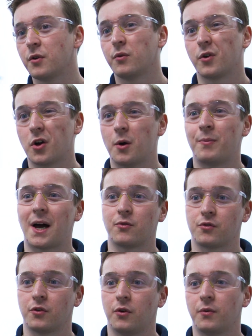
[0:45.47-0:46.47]
So if we've got a bad
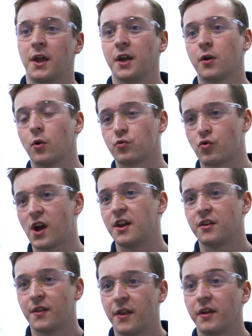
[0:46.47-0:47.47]
result, then it goes
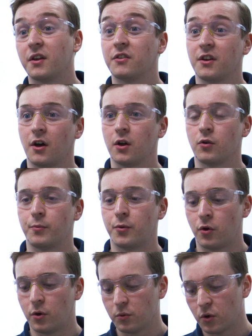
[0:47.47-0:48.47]
red, and then they can see it on a
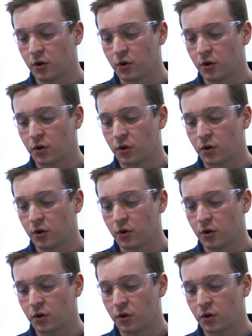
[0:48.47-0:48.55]
report,